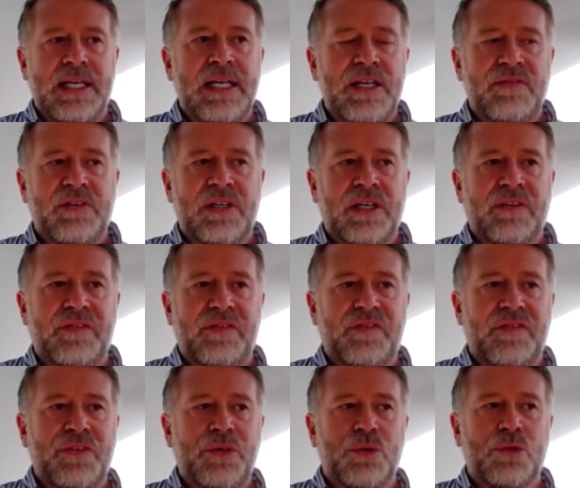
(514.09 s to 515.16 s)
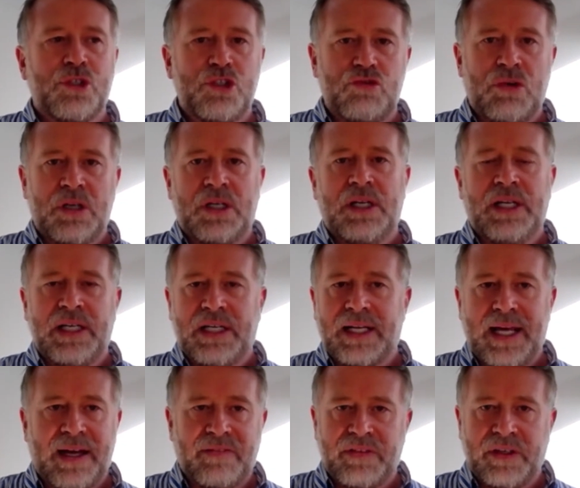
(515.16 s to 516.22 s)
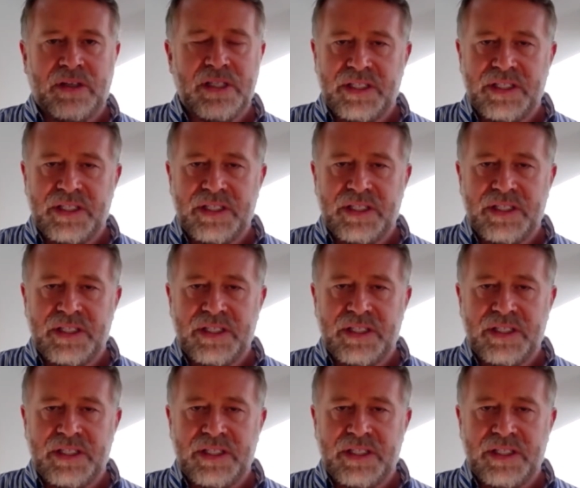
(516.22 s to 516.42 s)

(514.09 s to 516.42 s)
even if you're struggling and having